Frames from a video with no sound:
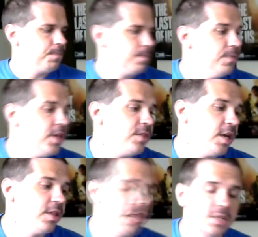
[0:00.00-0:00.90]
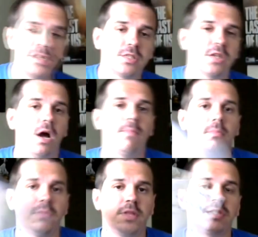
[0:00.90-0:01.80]
This is
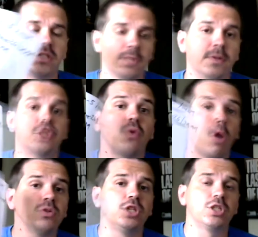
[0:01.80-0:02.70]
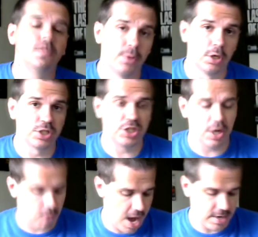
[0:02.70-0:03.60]
some atrocious
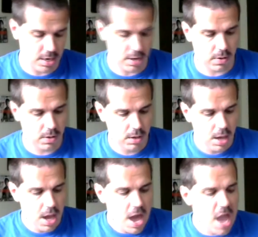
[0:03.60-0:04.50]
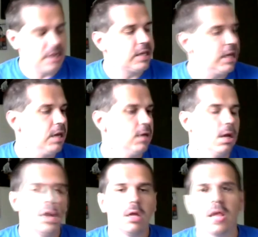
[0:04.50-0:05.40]
bullshit right here. And again,
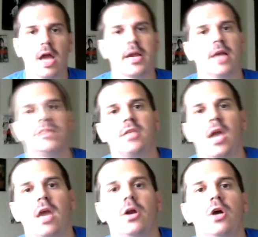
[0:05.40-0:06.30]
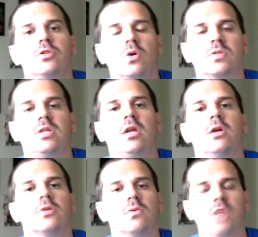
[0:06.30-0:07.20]
like I said, don't sit
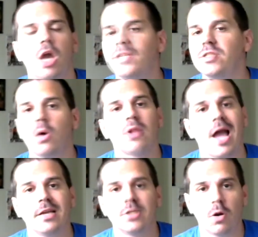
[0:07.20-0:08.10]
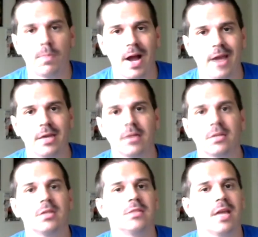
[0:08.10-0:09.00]
here, don't tell me don't like it, don't buy it,
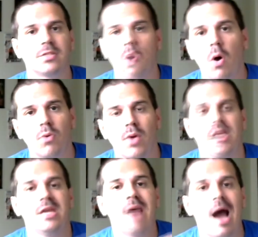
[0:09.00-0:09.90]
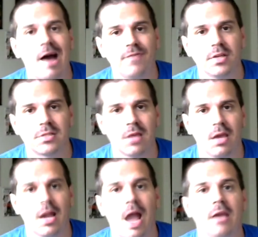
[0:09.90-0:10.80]
because that's already an obvious
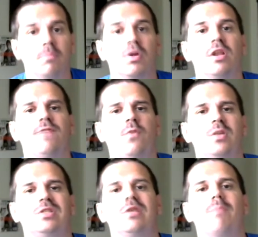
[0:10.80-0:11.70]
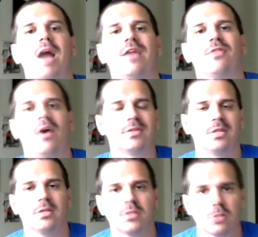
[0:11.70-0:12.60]
thing. I am merely voicing my thoughts
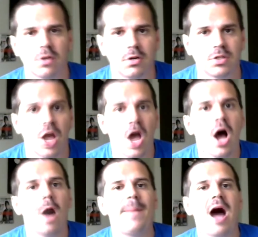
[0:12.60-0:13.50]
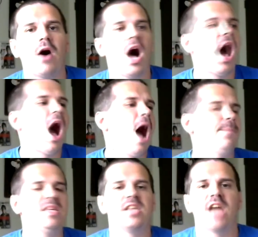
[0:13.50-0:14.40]
and concerns about a
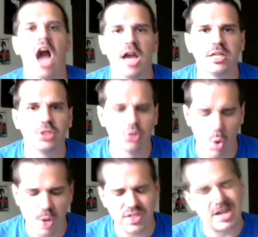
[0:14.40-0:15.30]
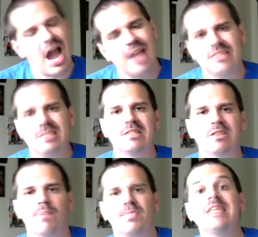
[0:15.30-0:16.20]
hobby that I enjoy, that I see
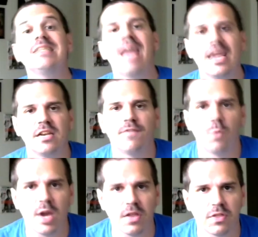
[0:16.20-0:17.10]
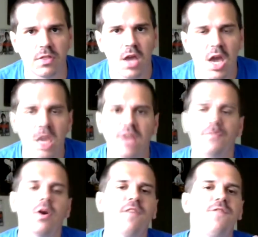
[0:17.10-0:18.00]
something negative with. If
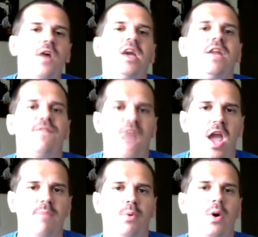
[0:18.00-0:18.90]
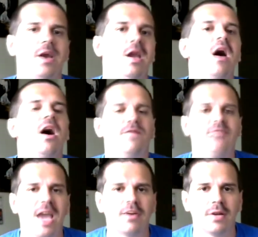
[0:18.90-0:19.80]
you're a fucking fanboy of
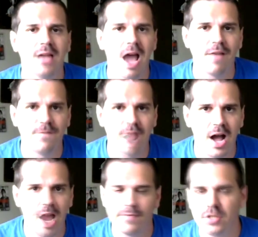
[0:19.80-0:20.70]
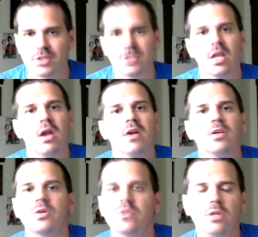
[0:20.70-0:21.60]
Dead or Alive 5, just,
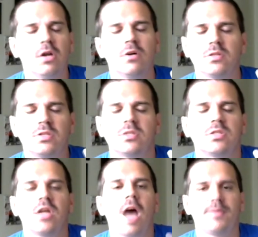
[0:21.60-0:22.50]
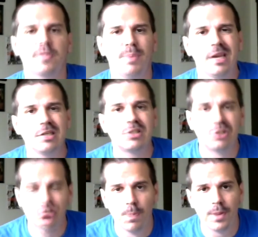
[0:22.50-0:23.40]
you know, stop spitting
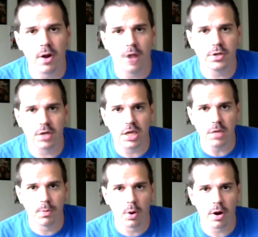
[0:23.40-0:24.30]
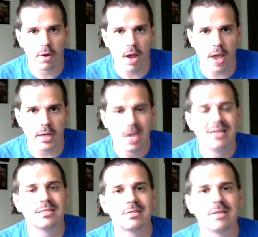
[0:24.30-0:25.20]
stupid on your keyboard, alright?
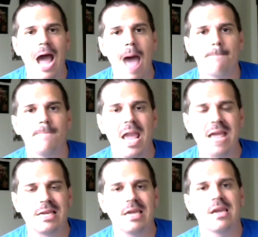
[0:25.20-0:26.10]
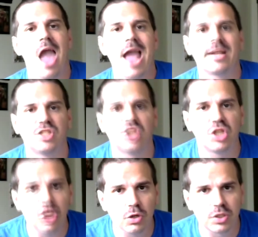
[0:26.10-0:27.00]
Stop making
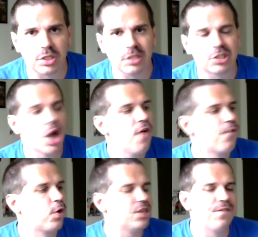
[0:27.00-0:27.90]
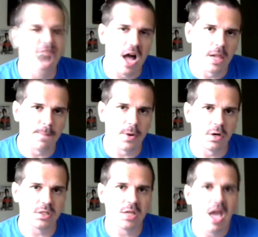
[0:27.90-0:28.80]
excuses for
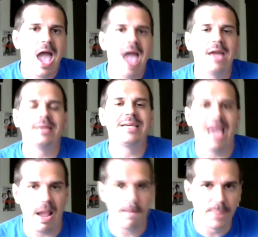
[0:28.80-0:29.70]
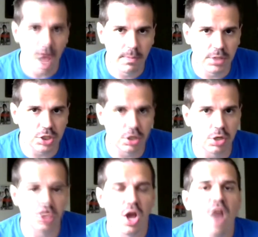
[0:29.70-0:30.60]
developers and game
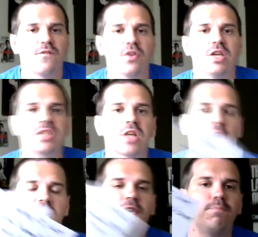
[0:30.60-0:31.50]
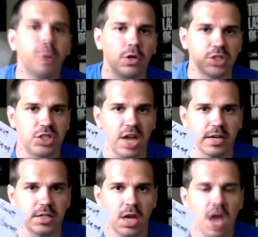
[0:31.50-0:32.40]
publishers for this kind of
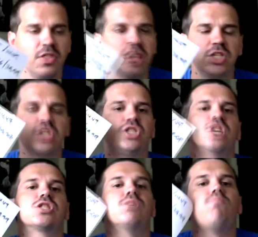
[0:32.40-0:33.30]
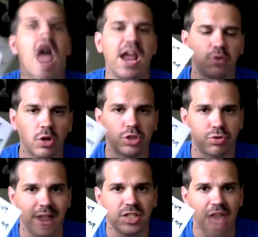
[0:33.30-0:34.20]
bullshit. This is just
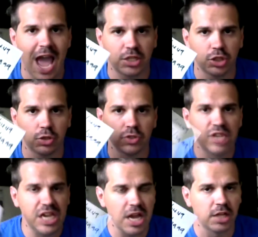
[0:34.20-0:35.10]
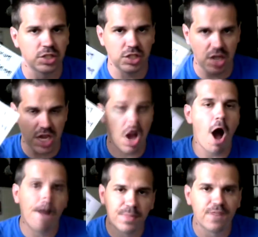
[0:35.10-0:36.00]
microtransactional DLC
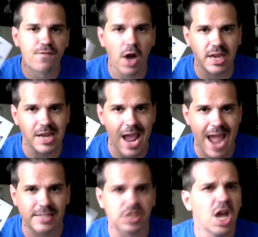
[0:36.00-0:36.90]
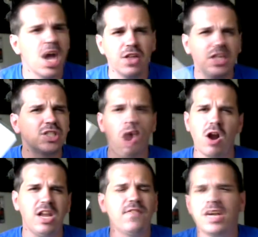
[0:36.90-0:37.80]
up the fucking ass. These
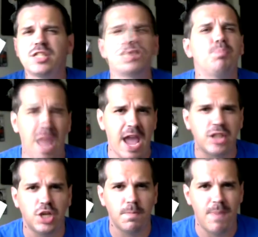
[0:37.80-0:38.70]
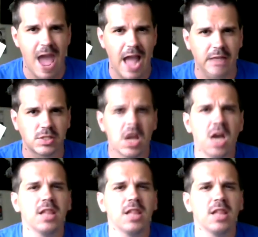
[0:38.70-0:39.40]
aren't even expansion packs.